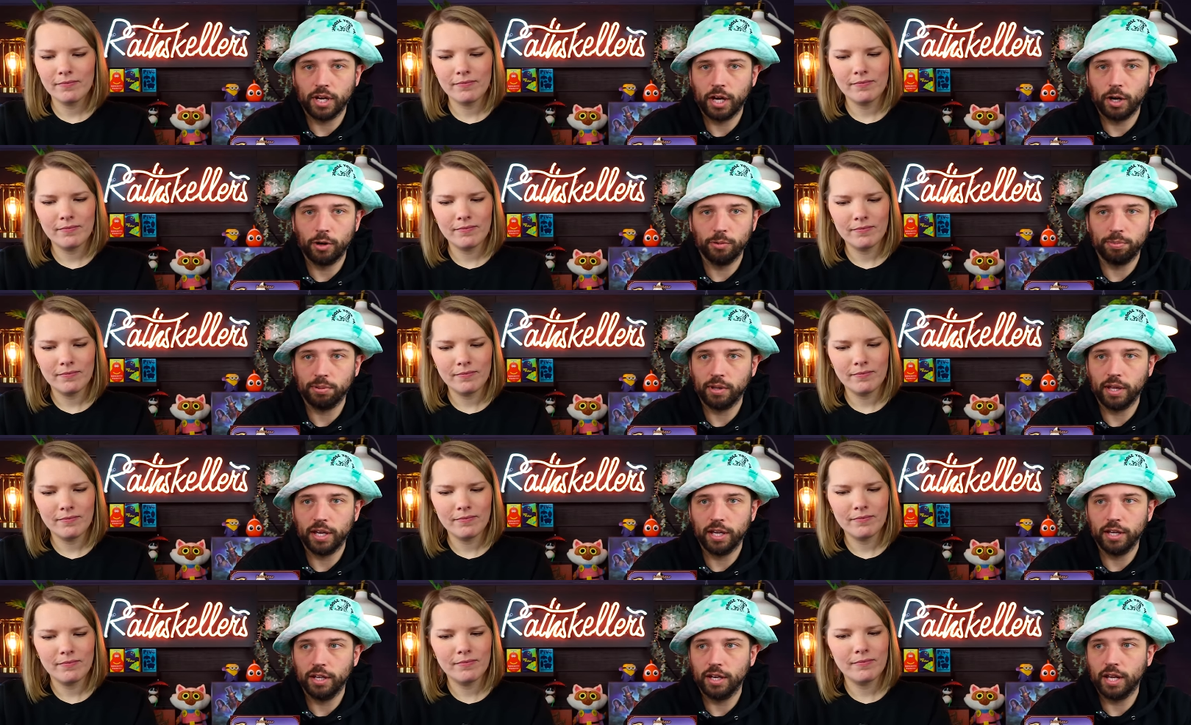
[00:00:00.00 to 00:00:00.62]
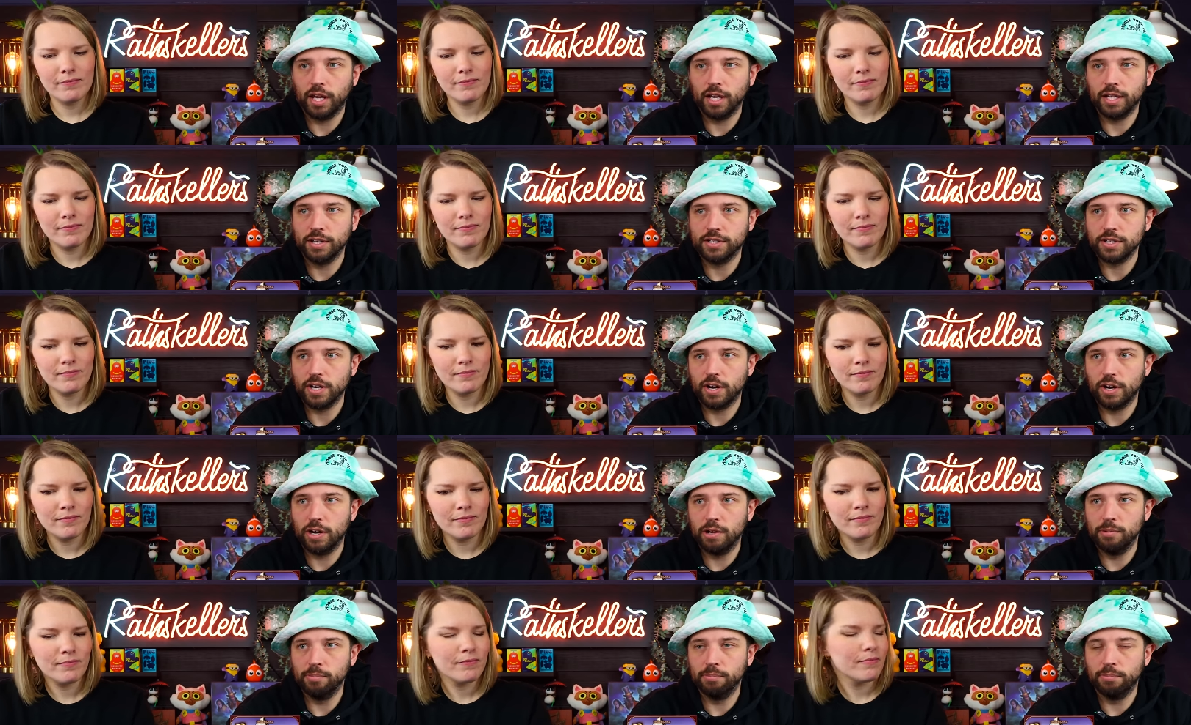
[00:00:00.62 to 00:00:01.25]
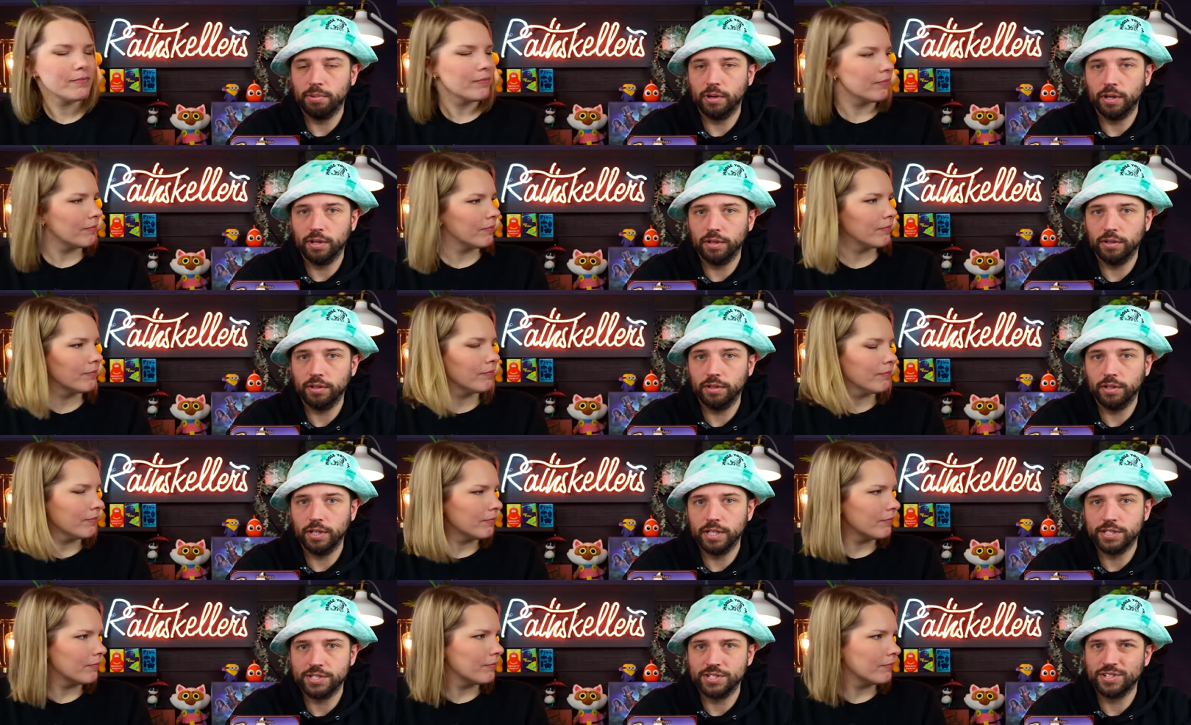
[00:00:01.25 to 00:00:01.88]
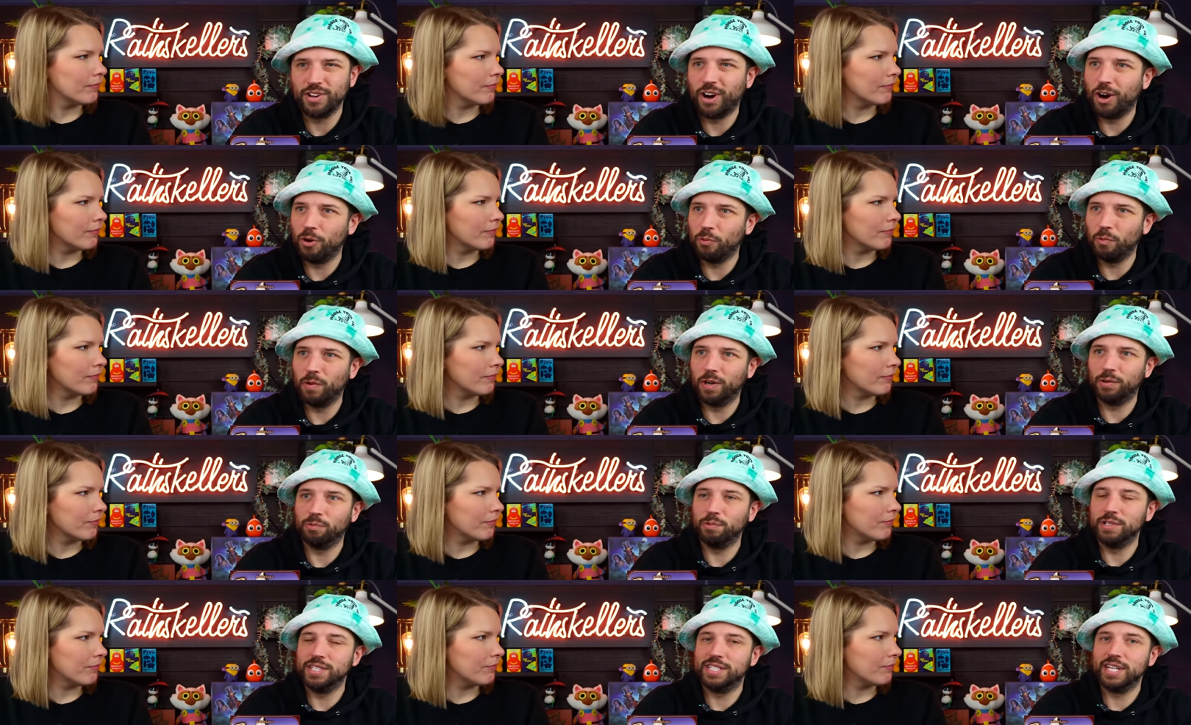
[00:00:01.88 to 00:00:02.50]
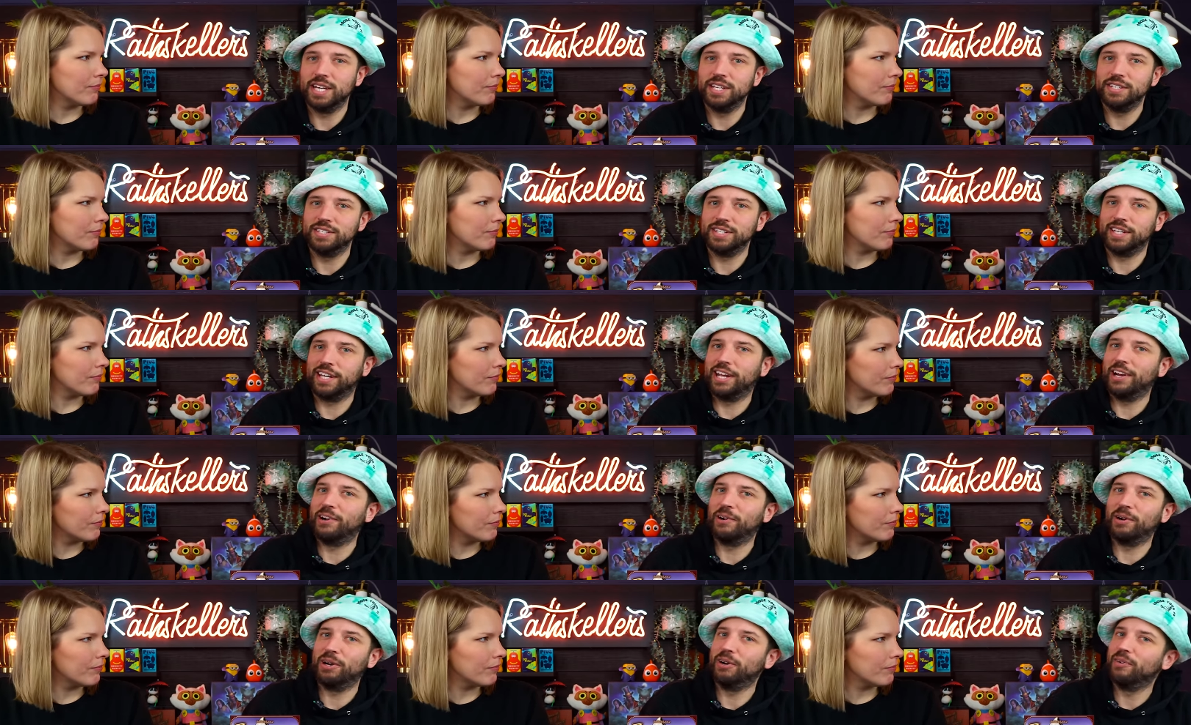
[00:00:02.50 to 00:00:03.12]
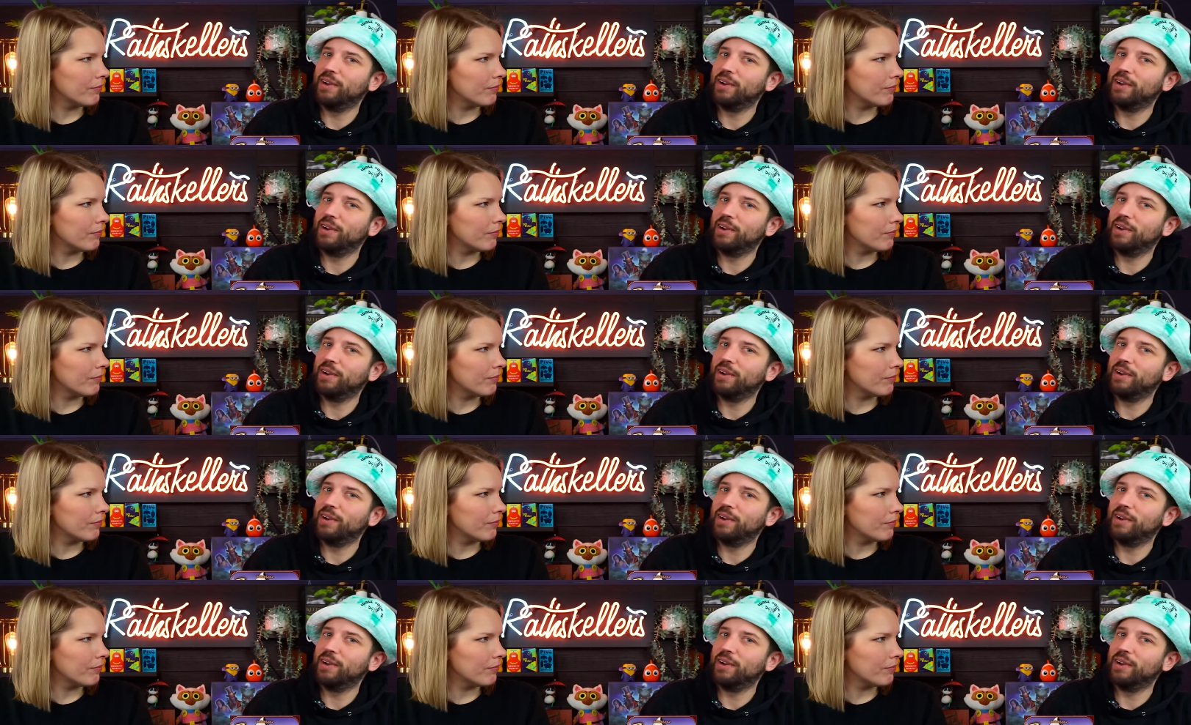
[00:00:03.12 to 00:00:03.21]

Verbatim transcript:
Speaker 1: I'll play it anytime, but it's not one we tend to carry